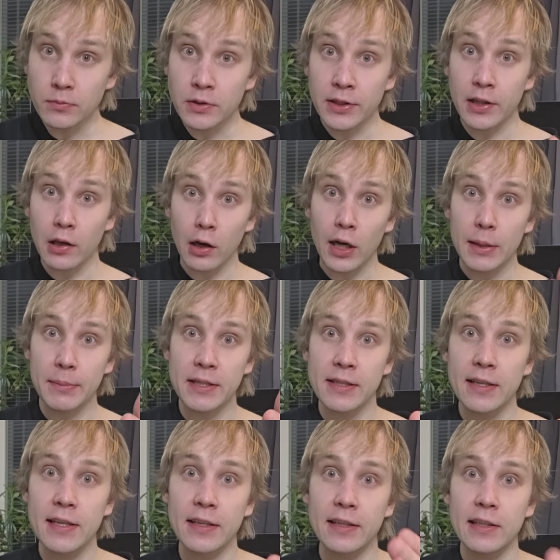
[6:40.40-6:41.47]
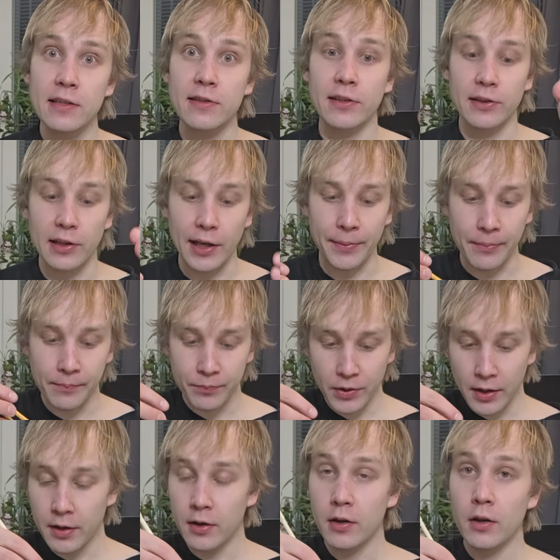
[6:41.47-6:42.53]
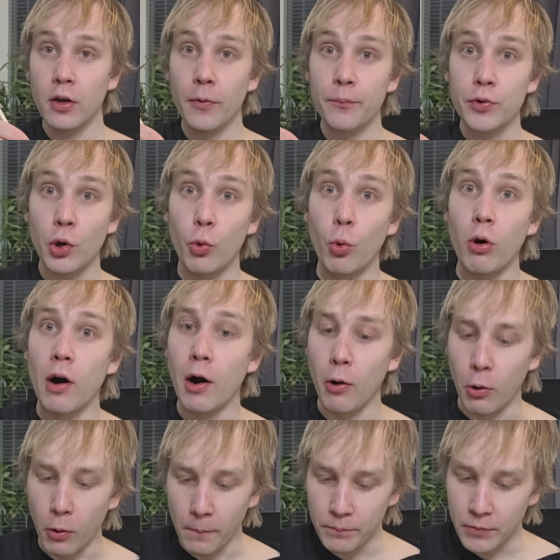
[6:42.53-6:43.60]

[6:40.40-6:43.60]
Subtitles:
The lime is hitting instantly. Wow.